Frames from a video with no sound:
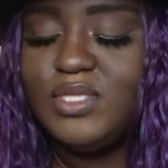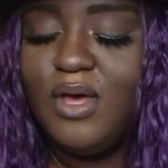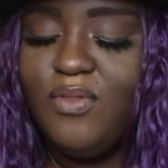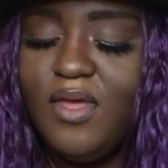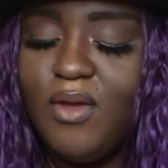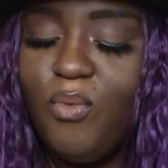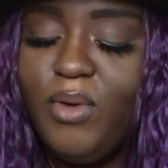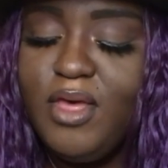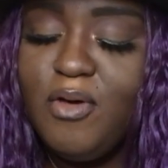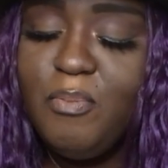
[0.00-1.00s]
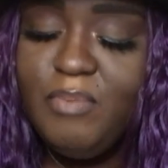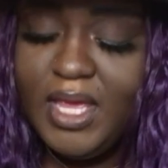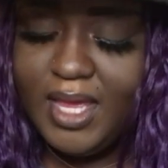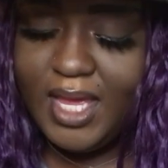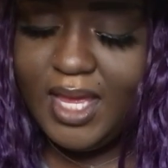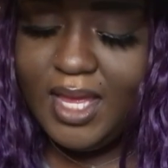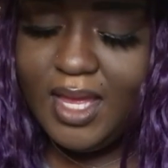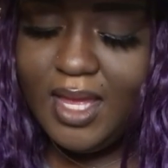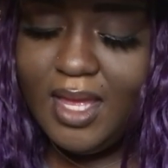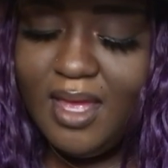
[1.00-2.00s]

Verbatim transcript: So there will be